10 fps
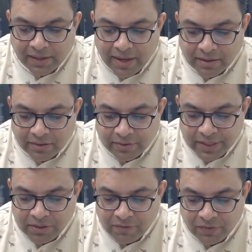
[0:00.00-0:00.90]
Like a
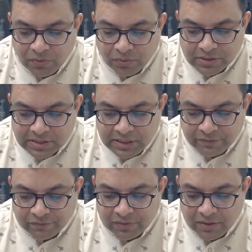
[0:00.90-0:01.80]
rain of a lotus
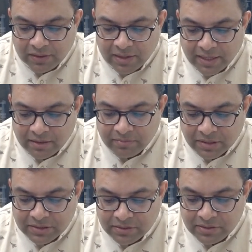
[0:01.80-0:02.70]
leaf, like a
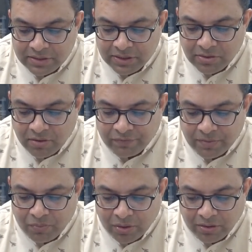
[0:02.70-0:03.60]
mustard seed off
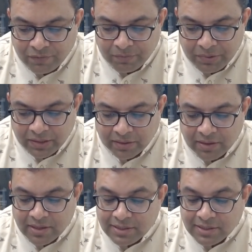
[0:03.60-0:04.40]
the point of a pin,